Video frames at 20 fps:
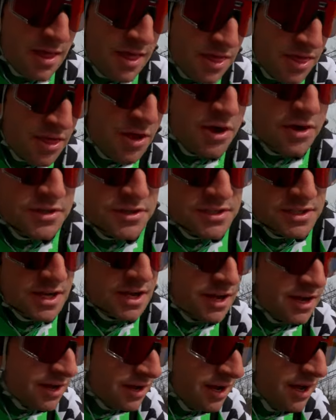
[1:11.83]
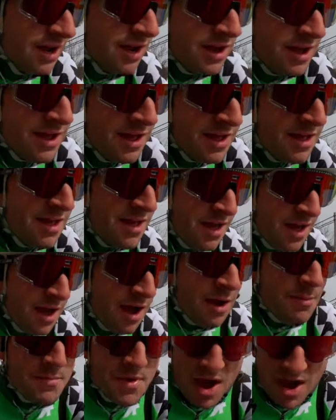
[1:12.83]
those, not
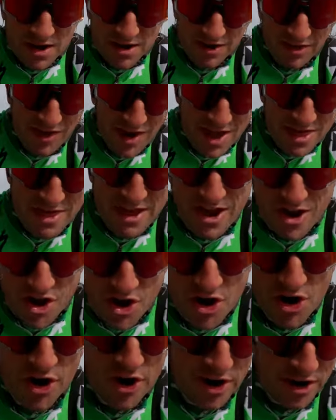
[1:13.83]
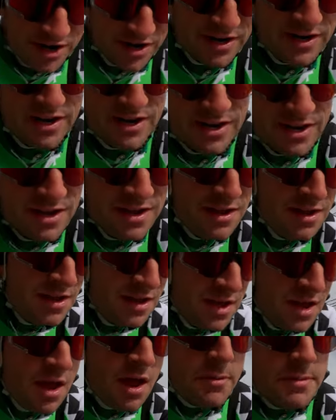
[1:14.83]
gonna lie, they hurt.
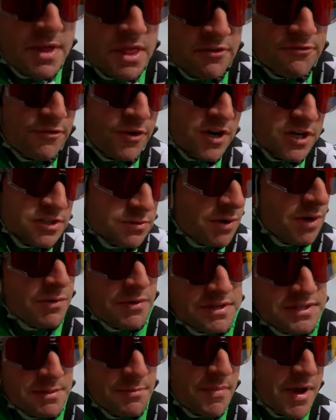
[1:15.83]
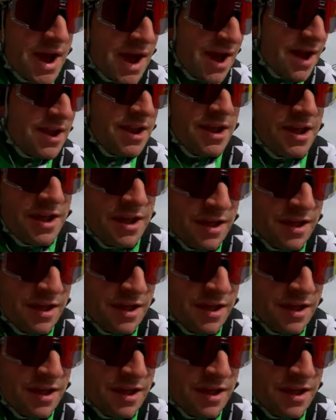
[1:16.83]
I mean, the first one wasn't bad.